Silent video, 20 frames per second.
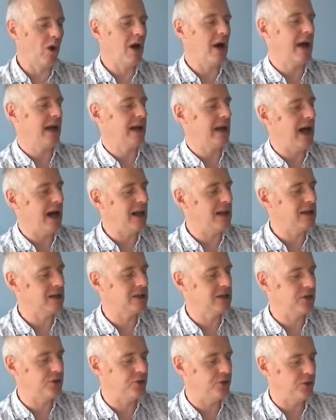wine,
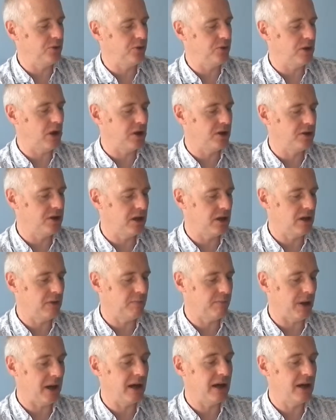Altitude
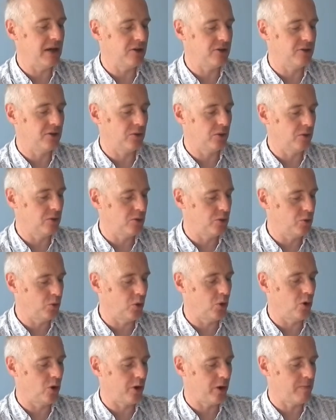by
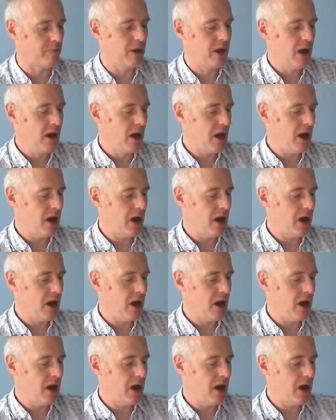Duorum,